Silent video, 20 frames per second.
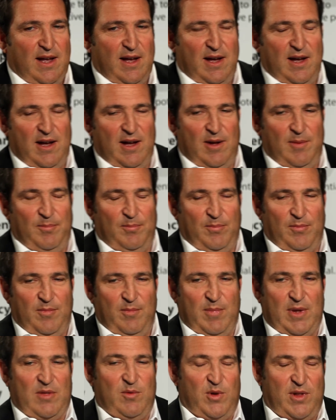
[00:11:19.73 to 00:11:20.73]

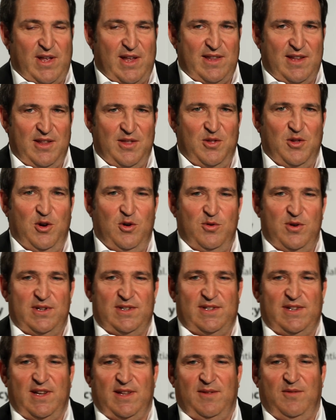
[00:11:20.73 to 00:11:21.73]
But what I didn't know
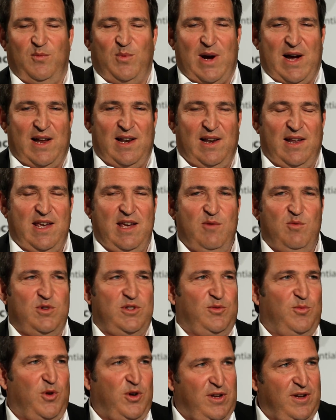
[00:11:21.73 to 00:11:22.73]
is that while he
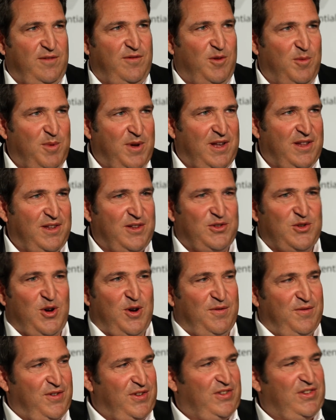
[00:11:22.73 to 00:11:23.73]
was working for me in this
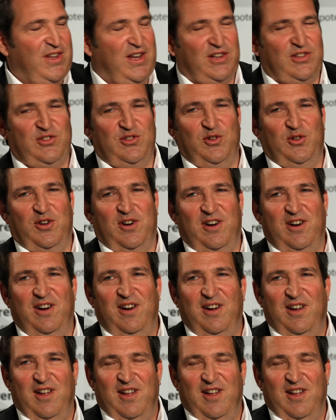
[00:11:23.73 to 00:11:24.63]
office next door,